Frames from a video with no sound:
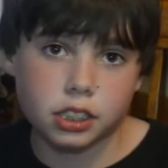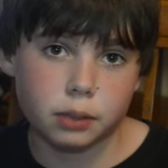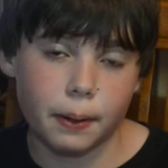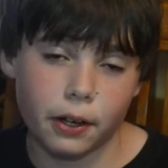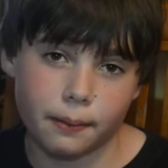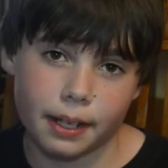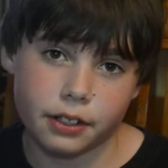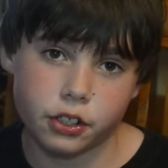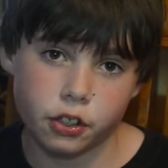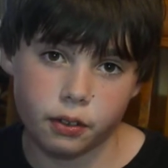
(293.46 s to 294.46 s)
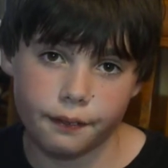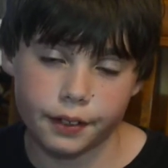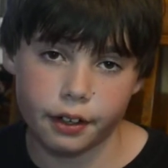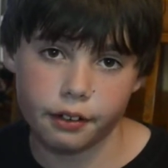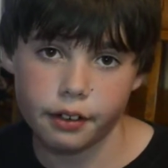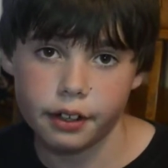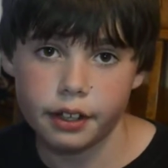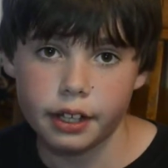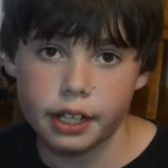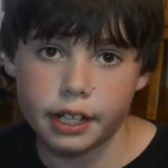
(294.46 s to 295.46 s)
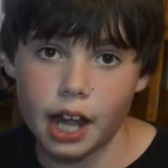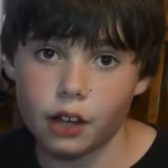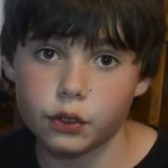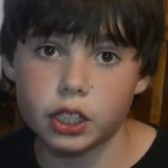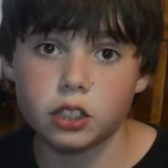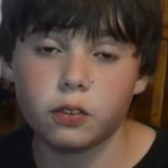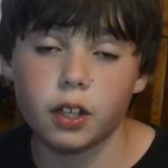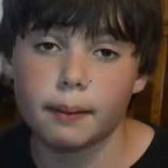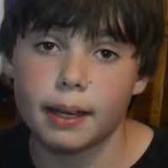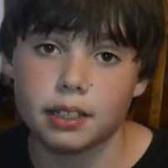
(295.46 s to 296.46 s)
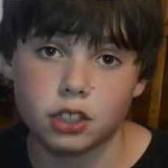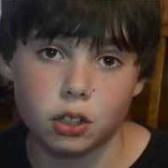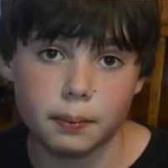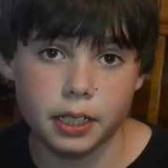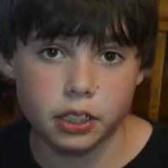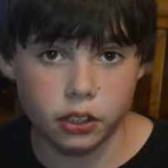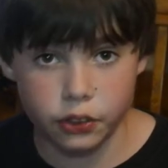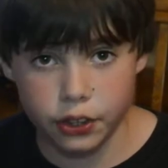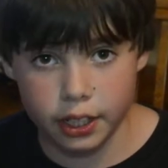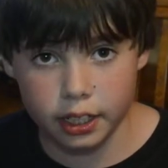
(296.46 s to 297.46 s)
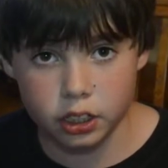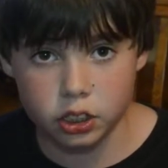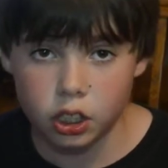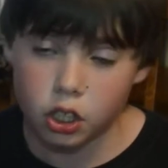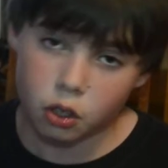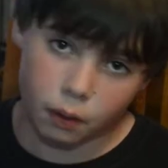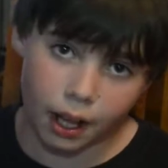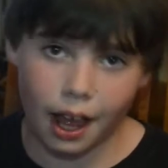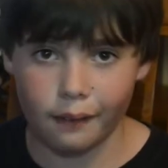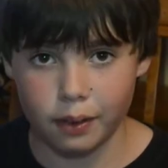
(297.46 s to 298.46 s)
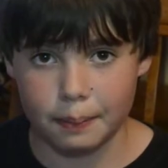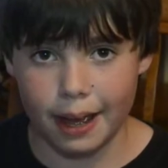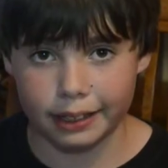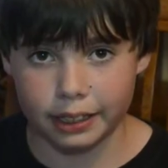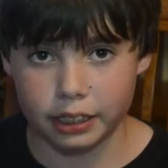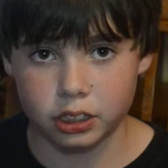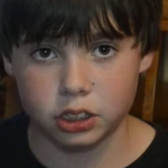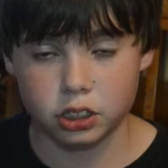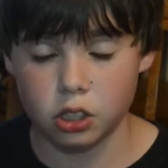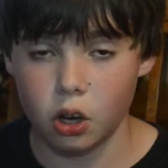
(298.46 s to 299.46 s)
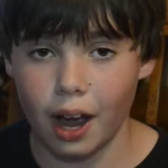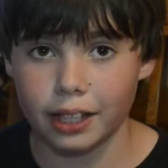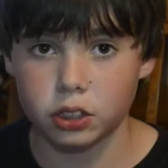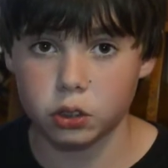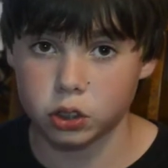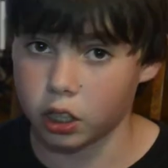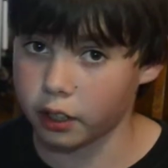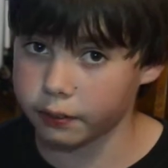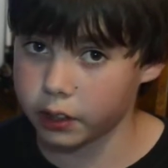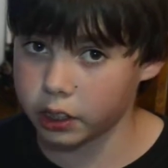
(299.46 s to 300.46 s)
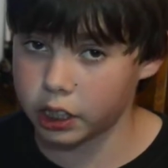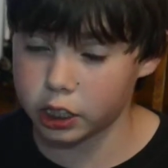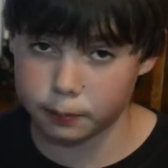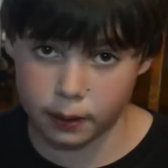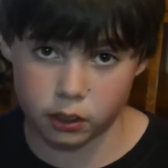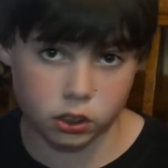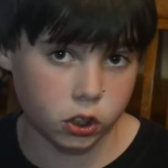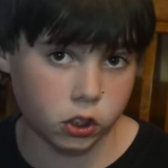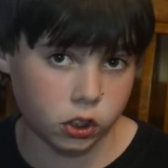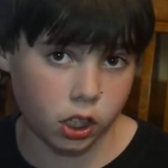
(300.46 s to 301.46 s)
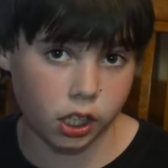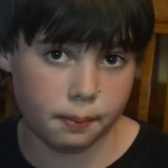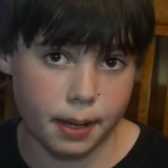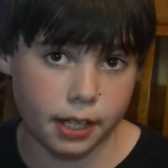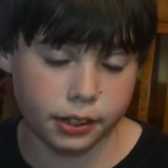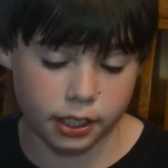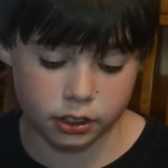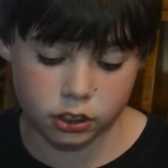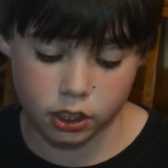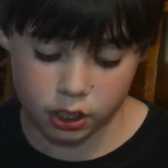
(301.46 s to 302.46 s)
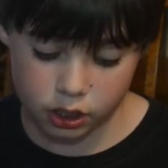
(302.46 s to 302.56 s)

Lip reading: Spider-Man 2 review. Now, this film has so many good things while having bad things, so I chose a lot of good things, but I also chose a lot of bad things.